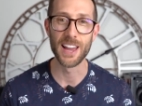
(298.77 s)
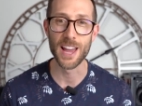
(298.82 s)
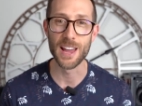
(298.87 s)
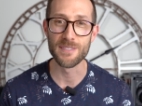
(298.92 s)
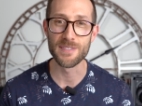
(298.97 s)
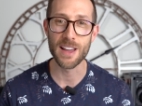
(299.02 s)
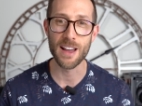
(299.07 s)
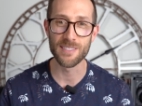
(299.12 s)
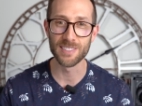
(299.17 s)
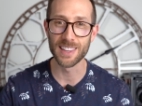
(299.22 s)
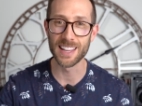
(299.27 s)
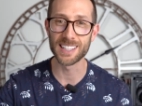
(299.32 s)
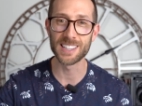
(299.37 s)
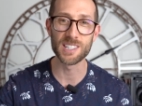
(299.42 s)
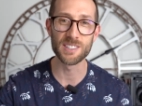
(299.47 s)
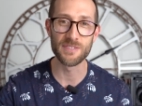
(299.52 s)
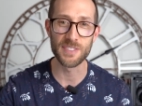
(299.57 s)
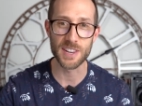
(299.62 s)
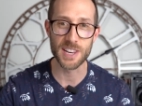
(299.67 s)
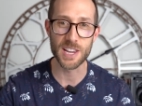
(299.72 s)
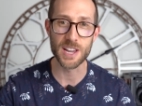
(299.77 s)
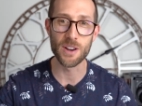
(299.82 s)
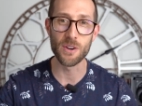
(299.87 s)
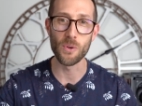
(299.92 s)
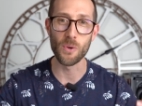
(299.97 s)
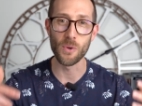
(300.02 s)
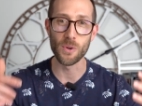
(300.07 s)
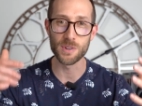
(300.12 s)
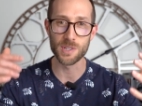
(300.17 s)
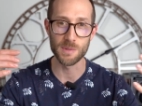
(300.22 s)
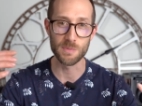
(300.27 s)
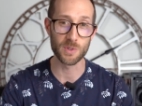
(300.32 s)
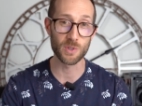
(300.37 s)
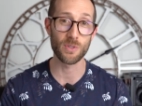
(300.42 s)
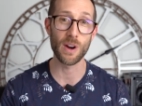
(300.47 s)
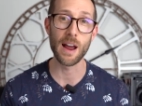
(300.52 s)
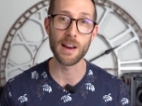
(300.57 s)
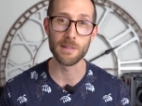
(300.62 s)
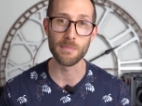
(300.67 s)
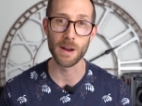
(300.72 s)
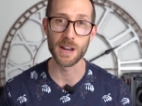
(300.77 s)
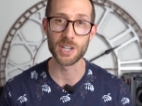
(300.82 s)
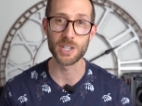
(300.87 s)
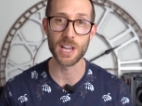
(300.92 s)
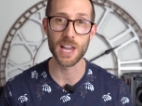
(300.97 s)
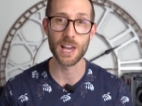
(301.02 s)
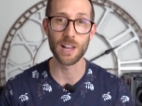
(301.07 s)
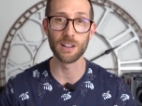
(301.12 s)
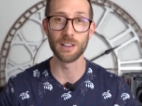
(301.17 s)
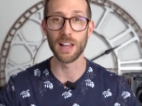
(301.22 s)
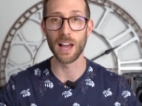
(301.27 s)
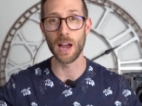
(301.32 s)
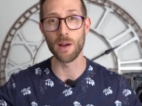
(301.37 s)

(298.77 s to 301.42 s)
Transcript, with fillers: Hey, if you haven't liked this video or subscribed to my channel,